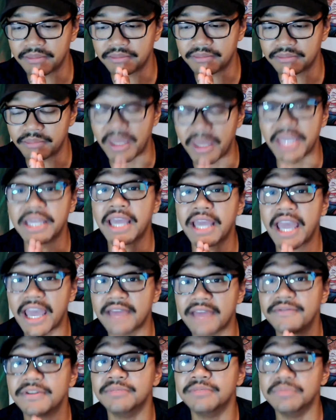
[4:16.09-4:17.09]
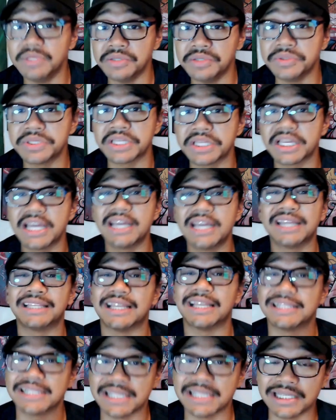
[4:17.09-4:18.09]
make heavy music
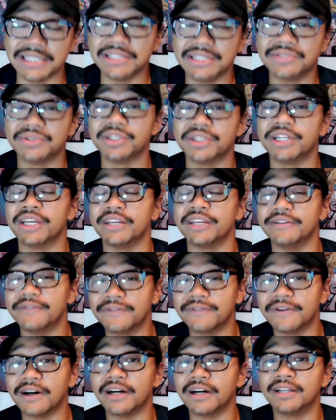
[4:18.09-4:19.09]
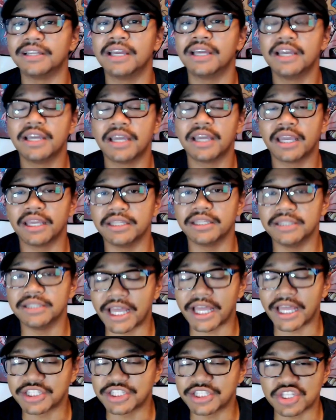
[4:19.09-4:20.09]
that's ignorant and fun and
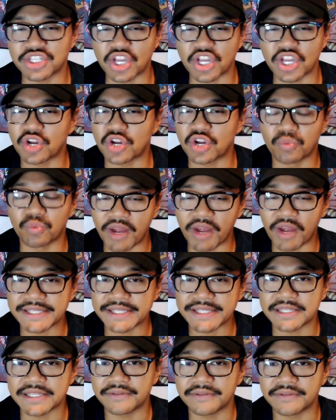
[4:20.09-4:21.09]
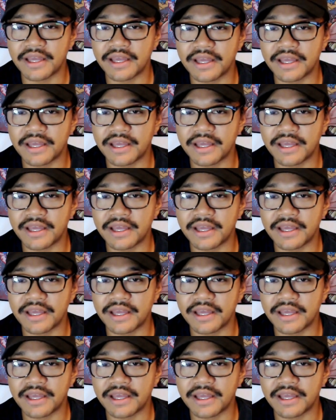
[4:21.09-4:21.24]
like just aggressive.